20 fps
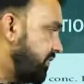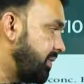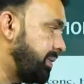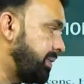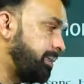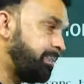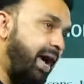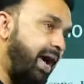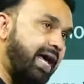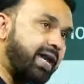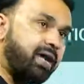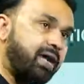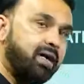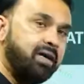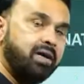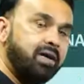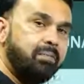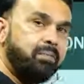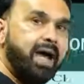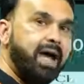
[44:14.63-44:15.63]
will be
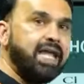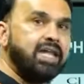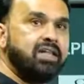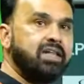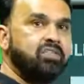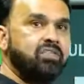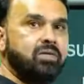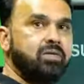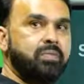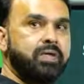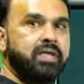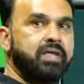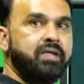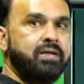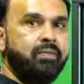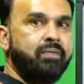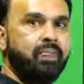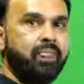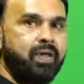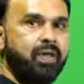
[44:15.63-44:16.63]
para, minor will be
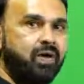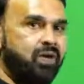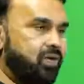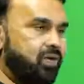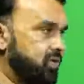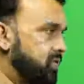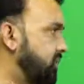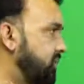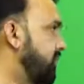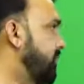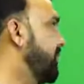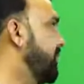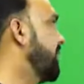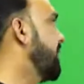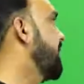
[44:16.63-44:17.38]
ortho.